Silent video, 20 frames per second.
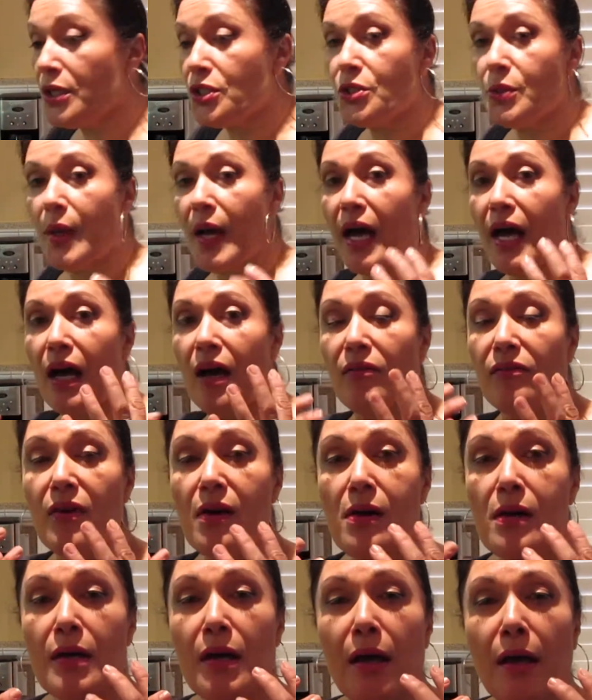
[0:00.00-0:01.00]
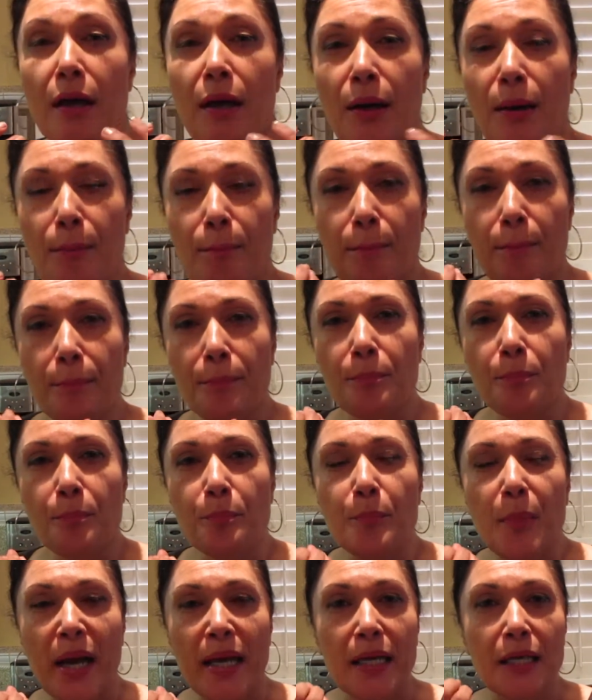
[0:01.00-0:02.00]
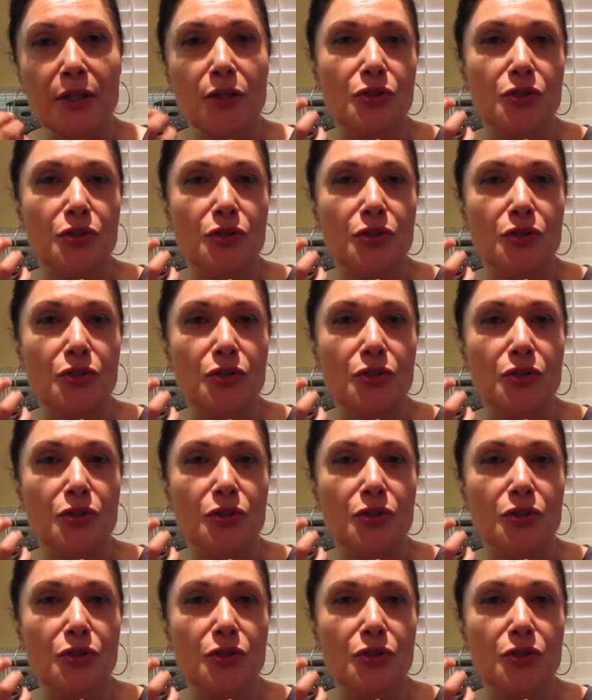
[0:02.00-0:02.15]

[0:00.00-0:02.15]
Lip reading: it to have a bite.